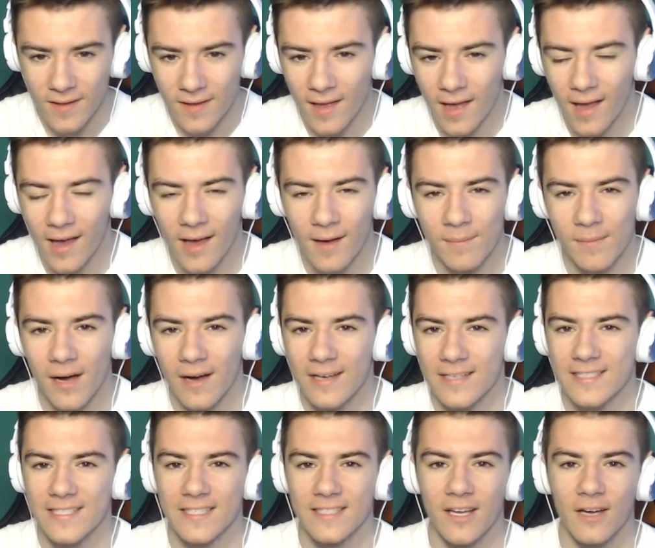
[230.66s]
I
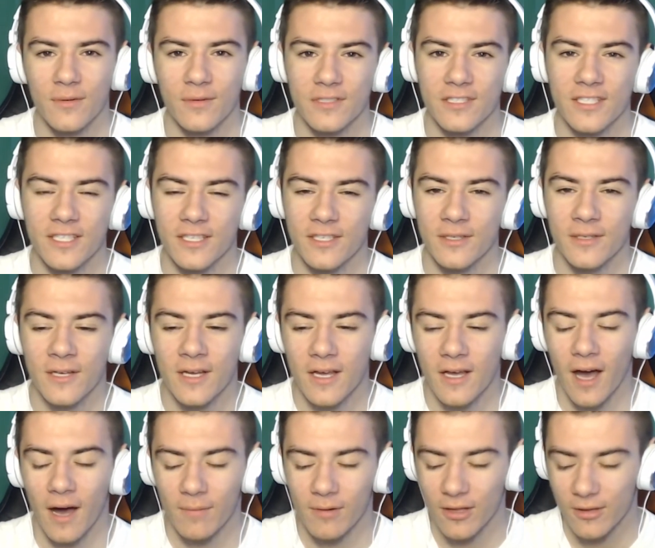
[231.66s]
said that I wanted to
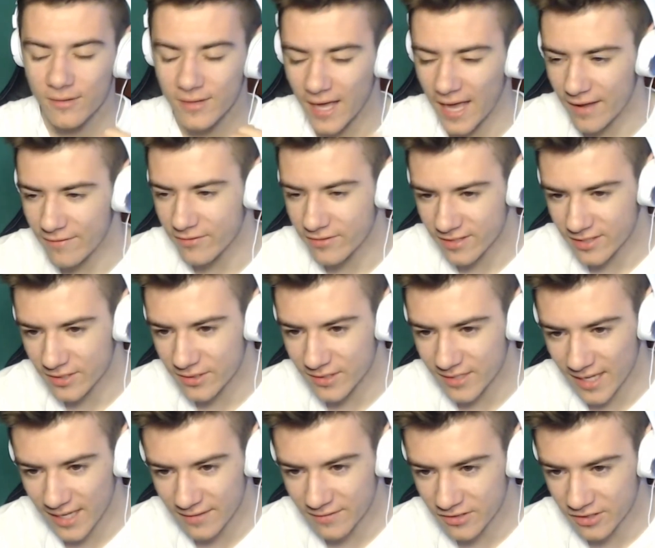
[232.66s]
upload every single
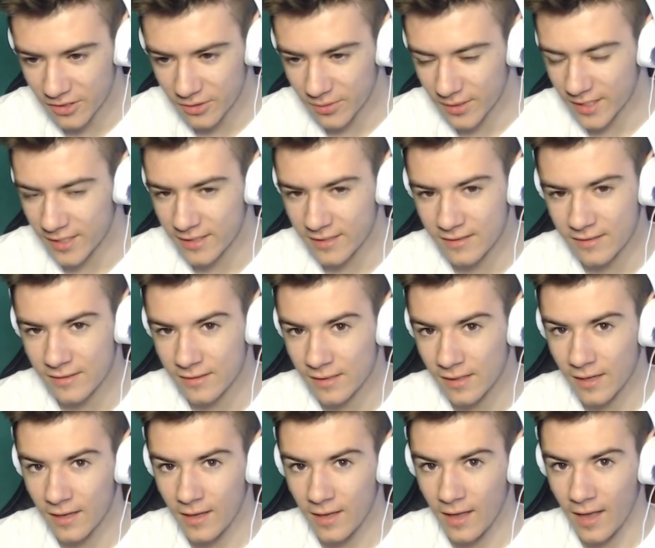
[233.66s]
day for 2 weeks,
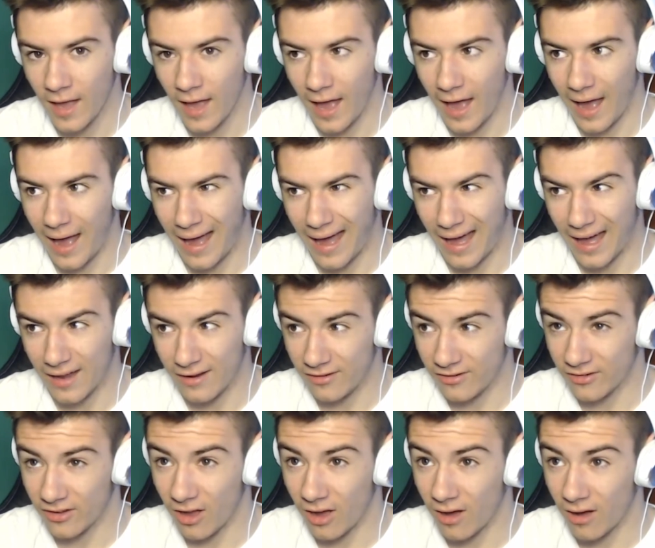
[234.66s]

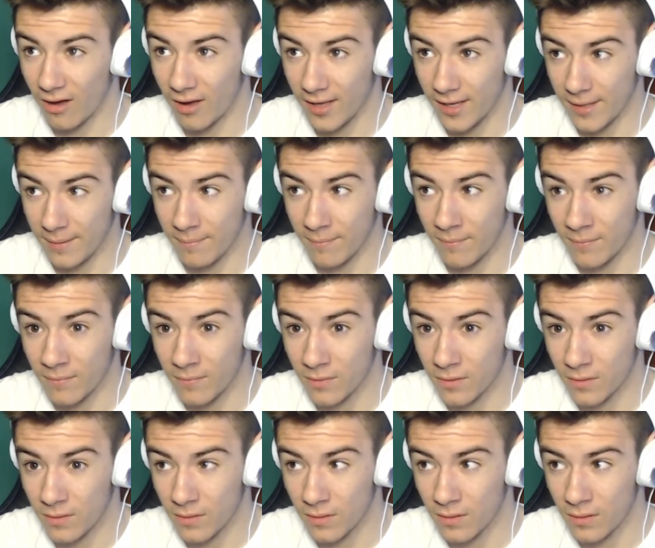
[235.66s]
and I'm
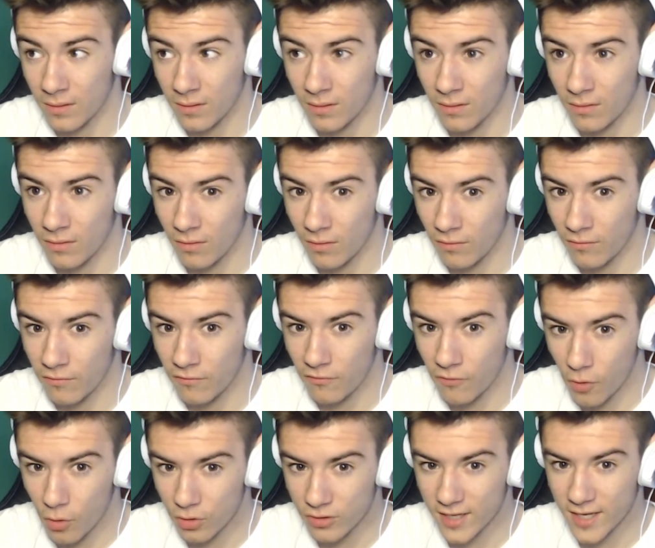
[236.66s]

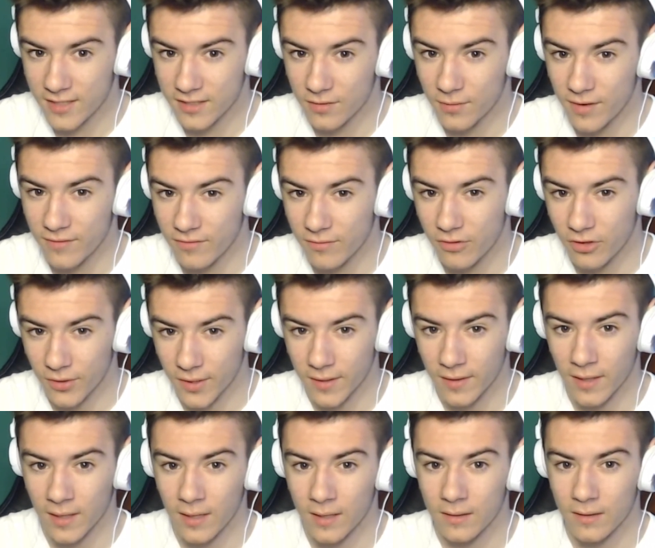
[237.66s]
4 days away from doing
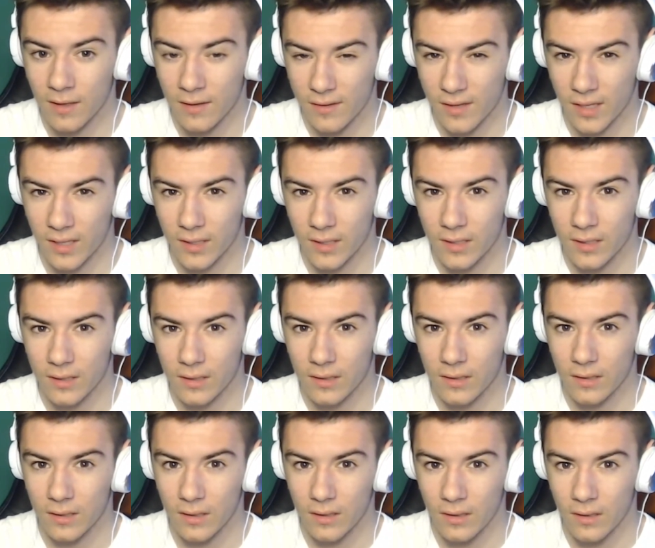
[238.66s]
that, I think.
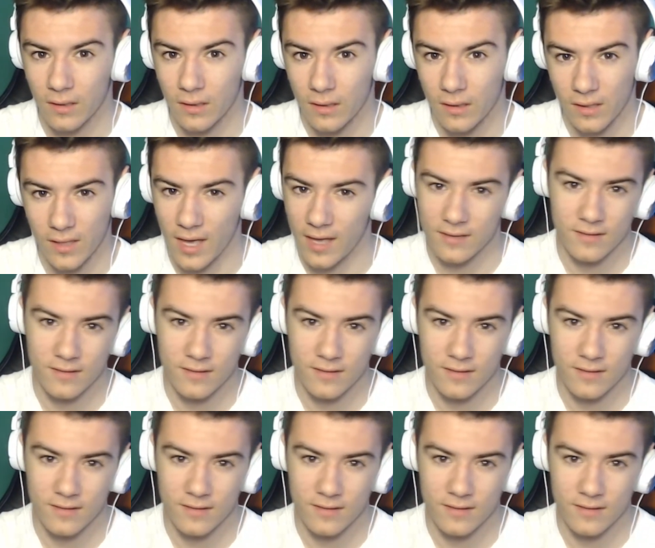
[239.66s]
Yeah,